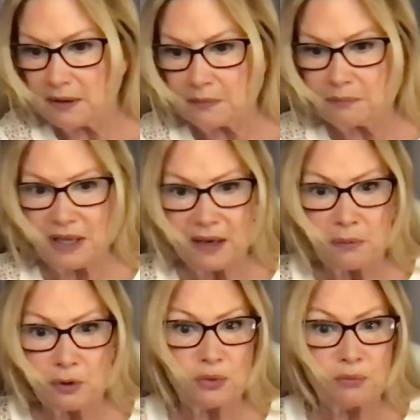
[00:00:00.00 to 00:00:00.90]
be
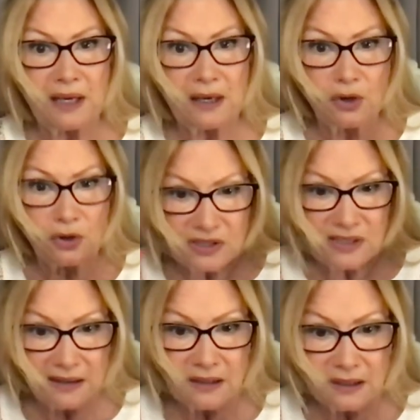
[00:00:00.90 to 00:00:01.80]
able to make a
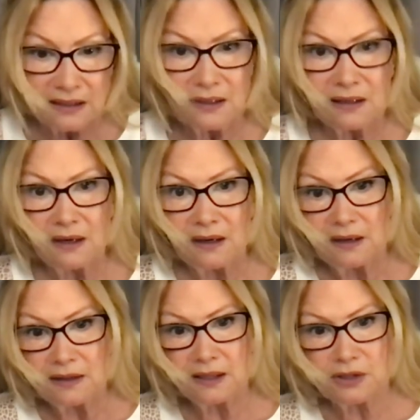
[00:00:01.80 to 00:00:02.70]
consented
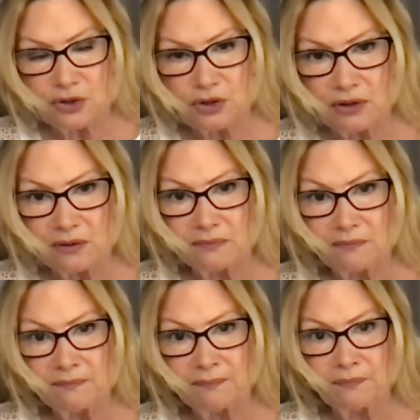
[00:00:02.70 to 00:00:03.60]
decision,
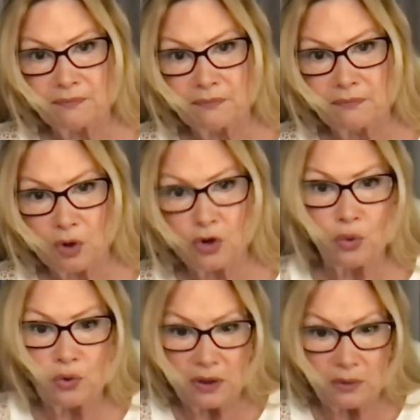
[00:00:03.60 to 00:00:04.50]
not
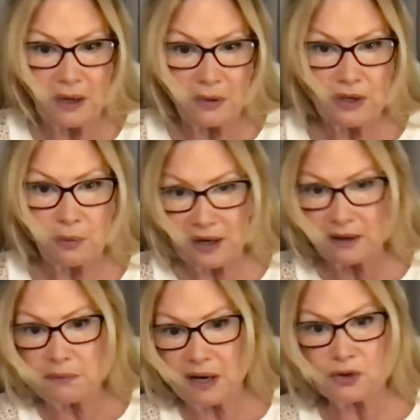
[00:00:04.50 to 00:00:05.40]
only about their
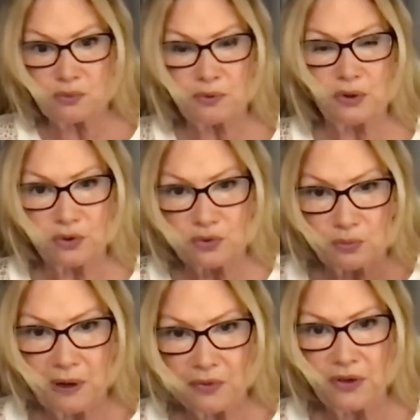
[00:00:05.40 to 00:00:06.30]
whereabouts, but also
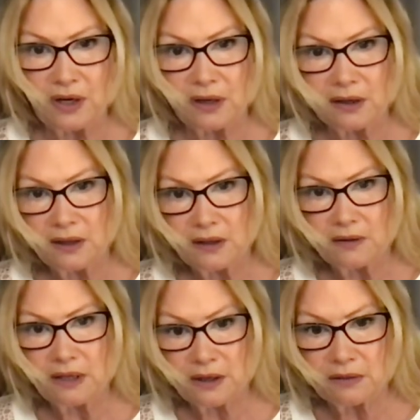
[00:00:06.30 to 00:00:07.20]
about their
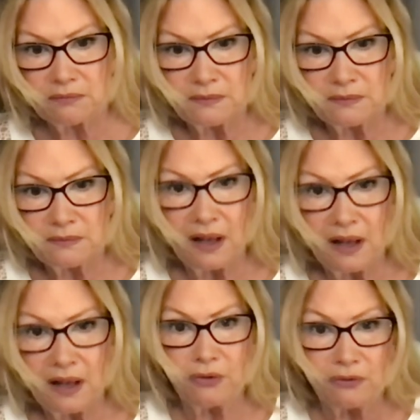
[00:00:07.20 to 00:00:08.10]

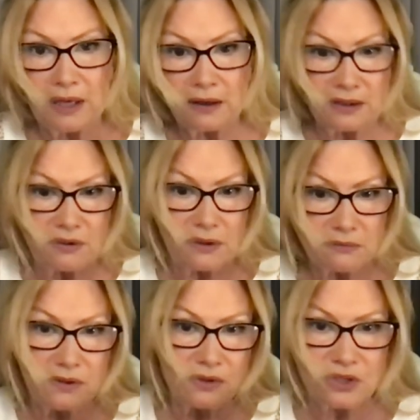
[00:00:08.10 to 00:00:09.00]
health care and their
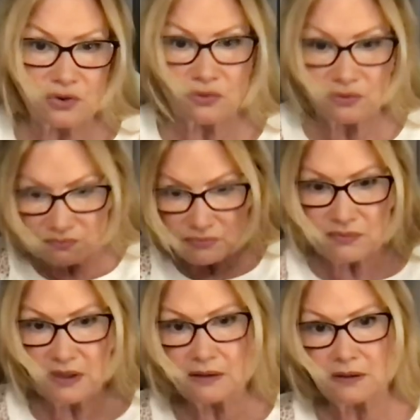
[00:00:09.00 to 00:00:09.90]
decision
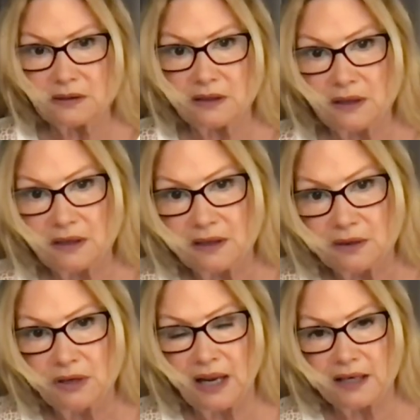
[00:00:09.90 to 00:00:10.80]
that is
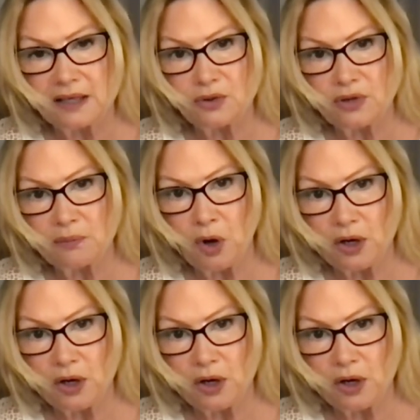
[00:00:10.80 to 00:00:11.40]
related to that.